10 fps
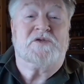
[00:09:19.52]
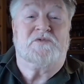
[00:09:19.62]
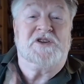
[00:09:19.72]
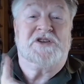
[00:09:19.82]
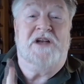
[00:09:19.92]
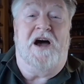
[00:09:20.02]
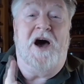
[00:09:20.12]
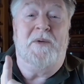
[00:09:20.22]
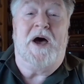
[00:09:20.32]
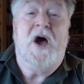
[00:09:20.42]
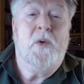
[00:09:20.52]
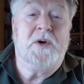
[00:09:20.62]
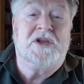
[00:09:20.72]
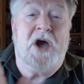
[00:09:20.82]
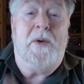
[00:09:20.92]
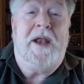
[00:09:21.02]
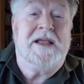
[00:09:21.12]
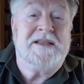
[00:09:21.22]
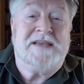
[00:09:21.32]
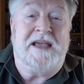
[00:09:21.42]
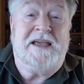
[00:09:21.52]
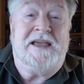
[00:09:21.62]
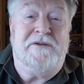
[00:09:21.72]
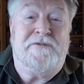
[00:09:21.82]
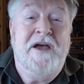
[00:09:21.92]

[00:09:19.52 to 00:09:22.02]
Russian armor would go in and take Kiev.